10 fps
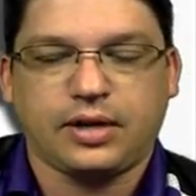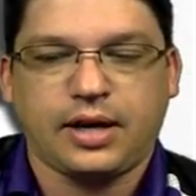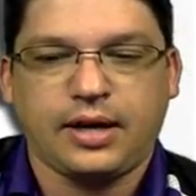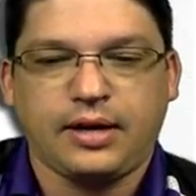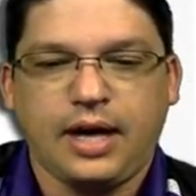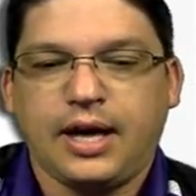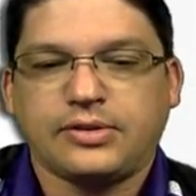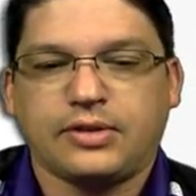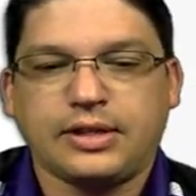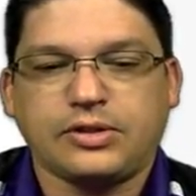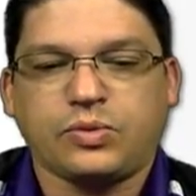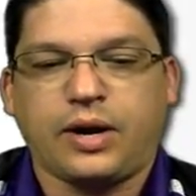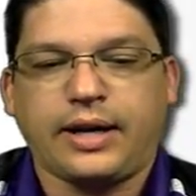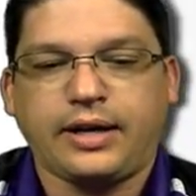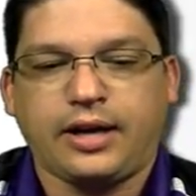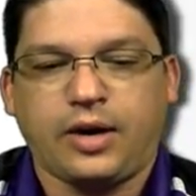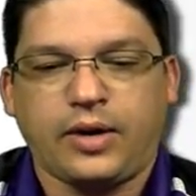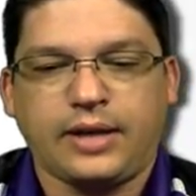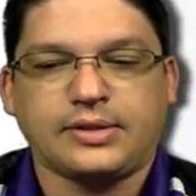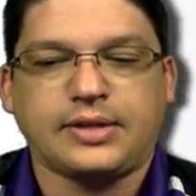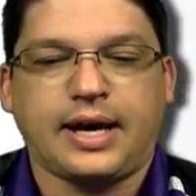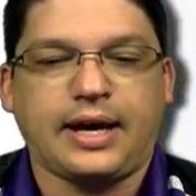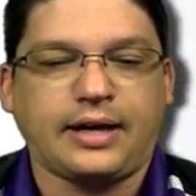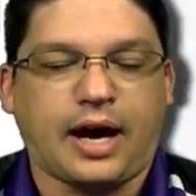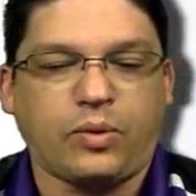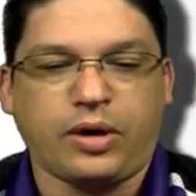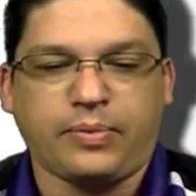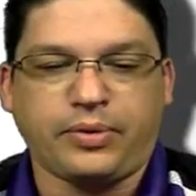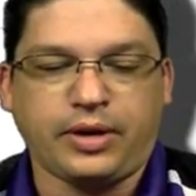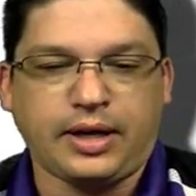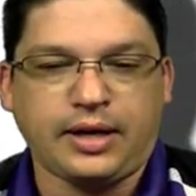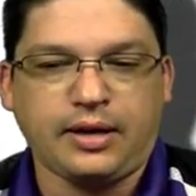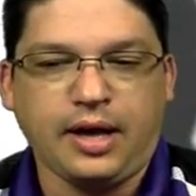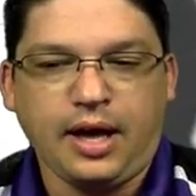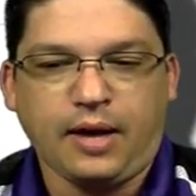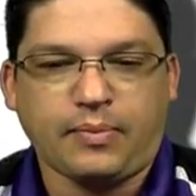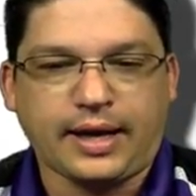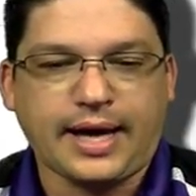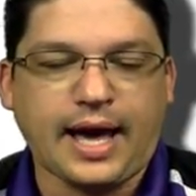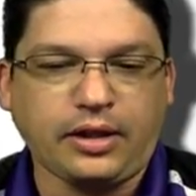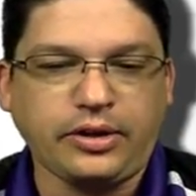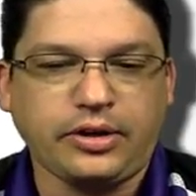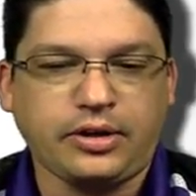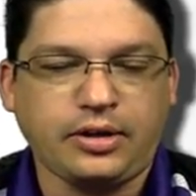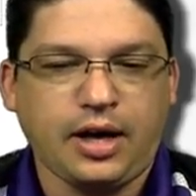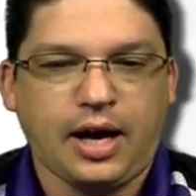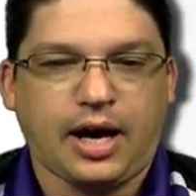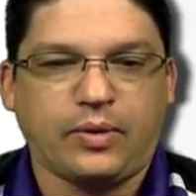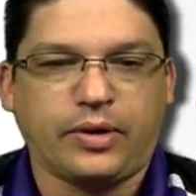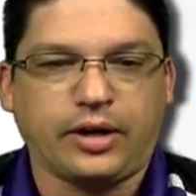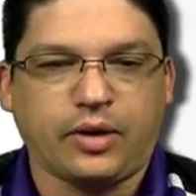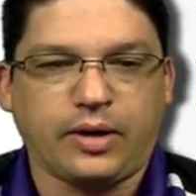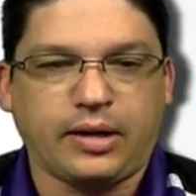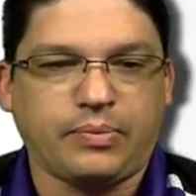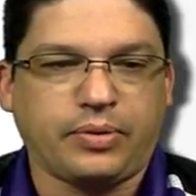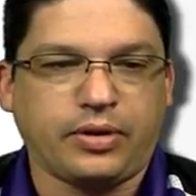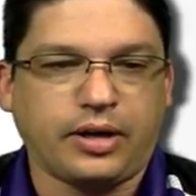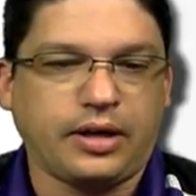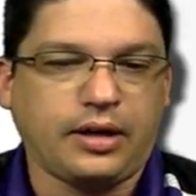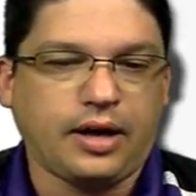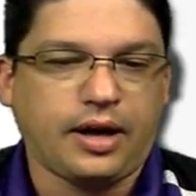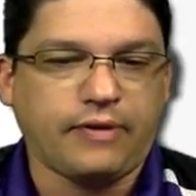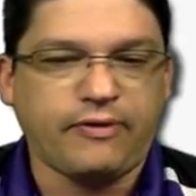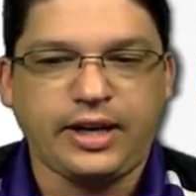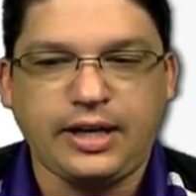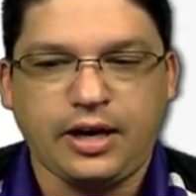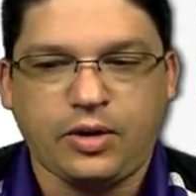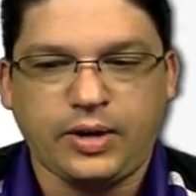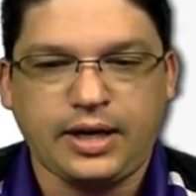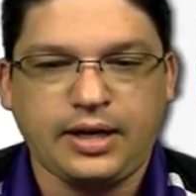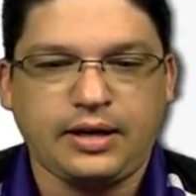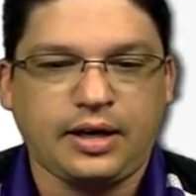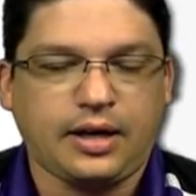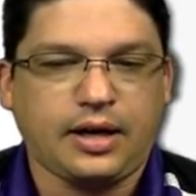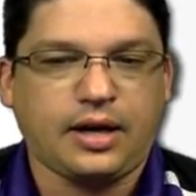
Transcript: Okay, so this is where I could go in and say, I want to put in my calendar, I want to go in and put a video in,